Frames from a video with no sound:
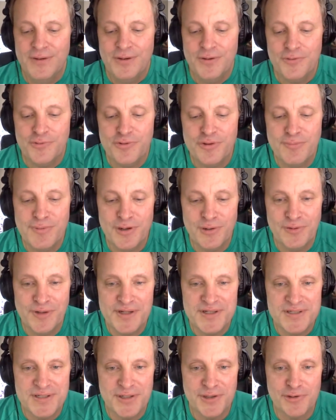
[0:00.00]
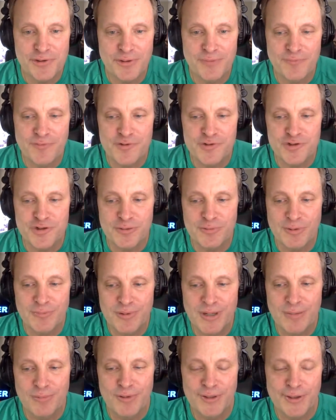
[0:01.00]
the Middle East and Europe for sure, but
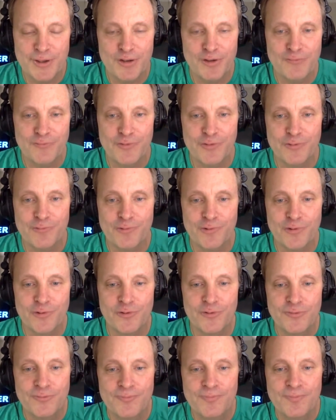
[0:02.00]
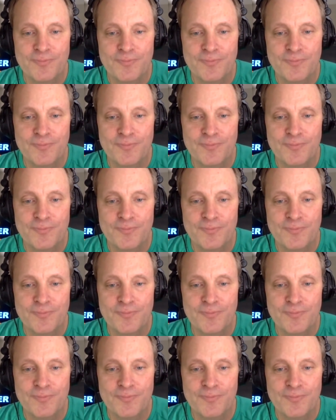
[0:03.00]
probably all over the world.